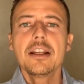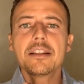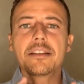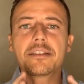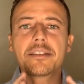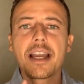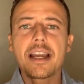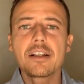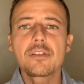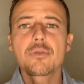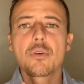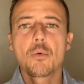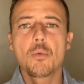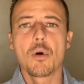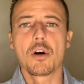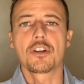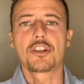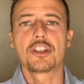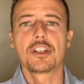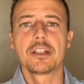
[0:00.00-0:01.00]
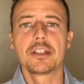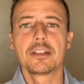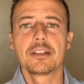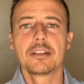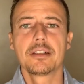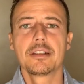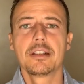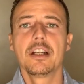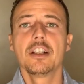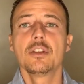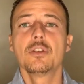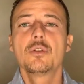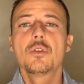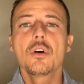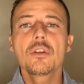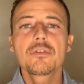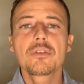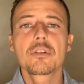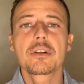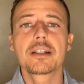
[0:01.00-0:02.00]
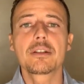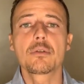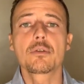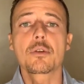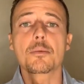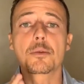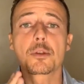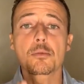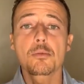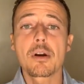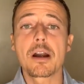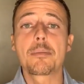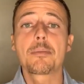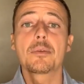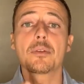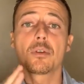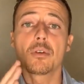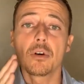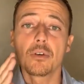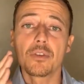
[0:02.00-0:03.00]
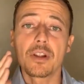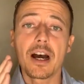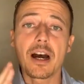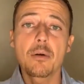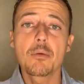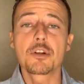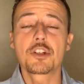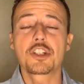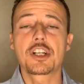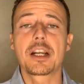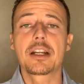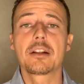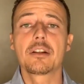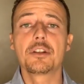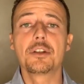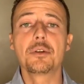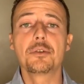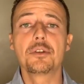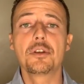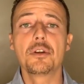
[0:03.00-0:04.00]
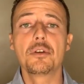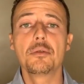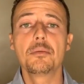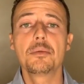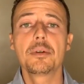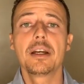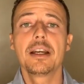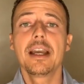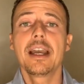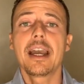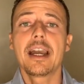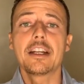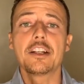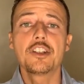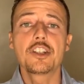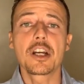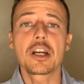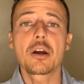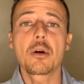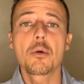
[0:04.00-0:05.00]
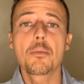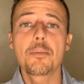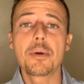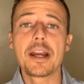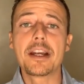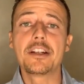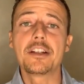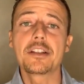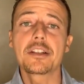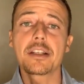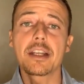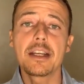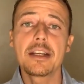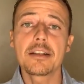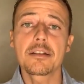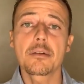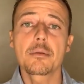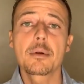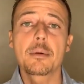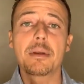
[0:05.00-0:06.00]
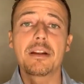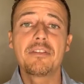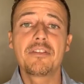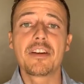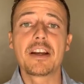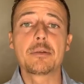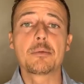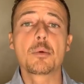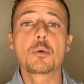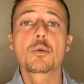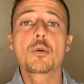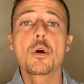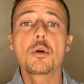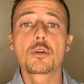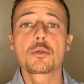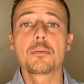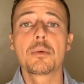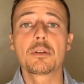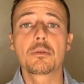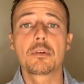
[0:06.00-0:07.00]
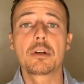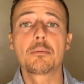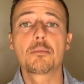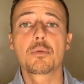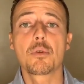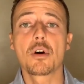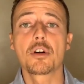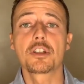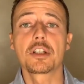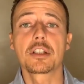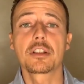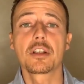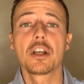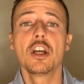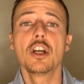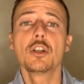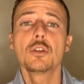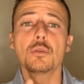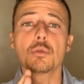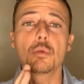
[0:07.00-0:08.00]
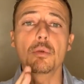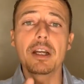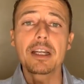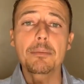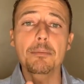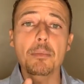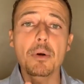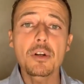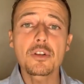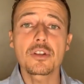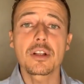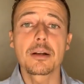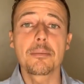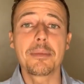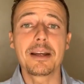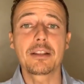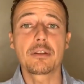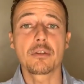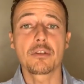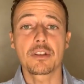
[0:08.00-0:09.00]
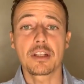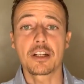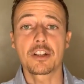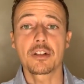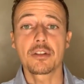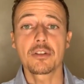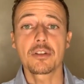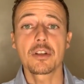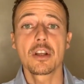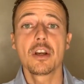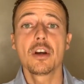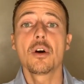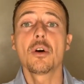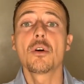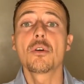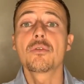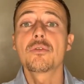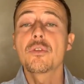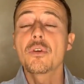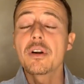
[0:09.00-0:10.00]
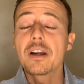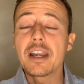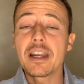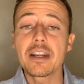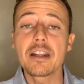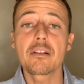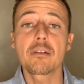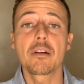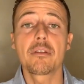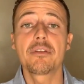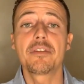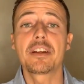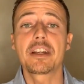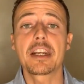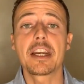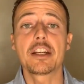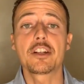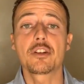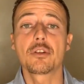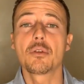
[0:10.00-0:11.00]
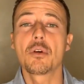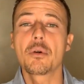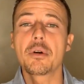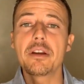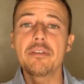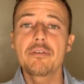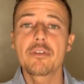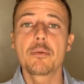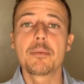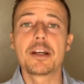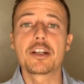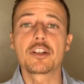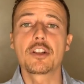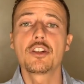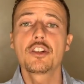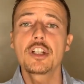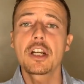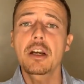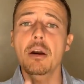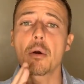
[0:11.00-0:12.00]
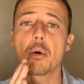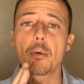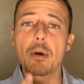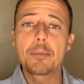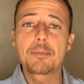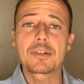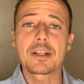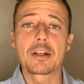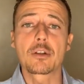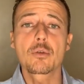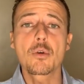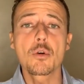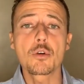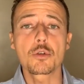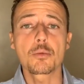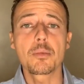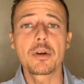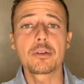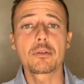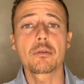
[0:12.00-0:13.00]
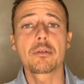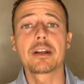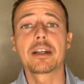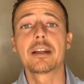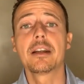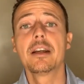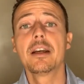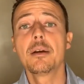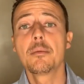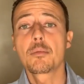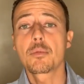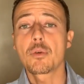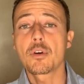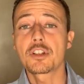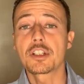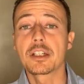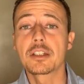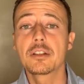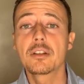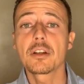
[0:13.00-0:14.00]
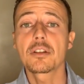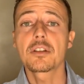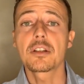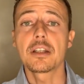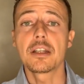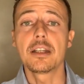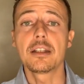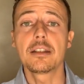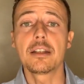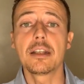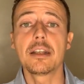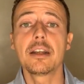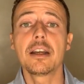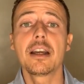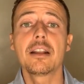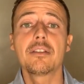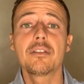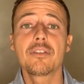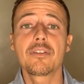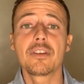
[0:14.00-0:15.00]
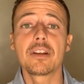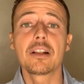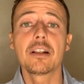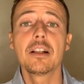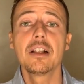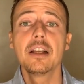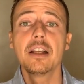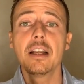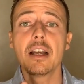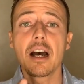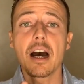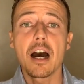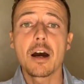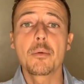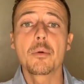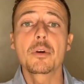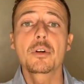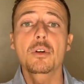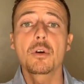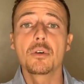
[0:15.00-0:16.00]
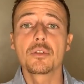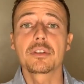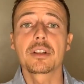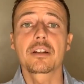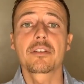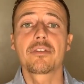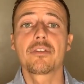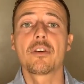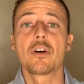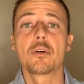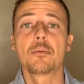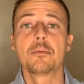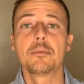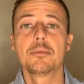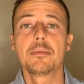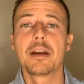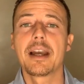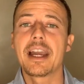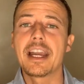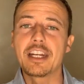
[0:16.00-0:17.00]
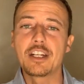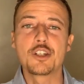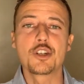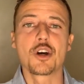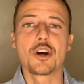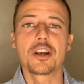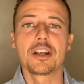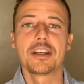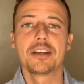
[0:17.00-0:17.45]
Thanks for watching. Don't forget to subscribe on our channel YouTube and check our pages Instagram and Facebook Coach Mentoring Project. To get personal mentor sessions or for any clarification or information, check our website coachmentoringproject.it and fill our contact form. Enjoy.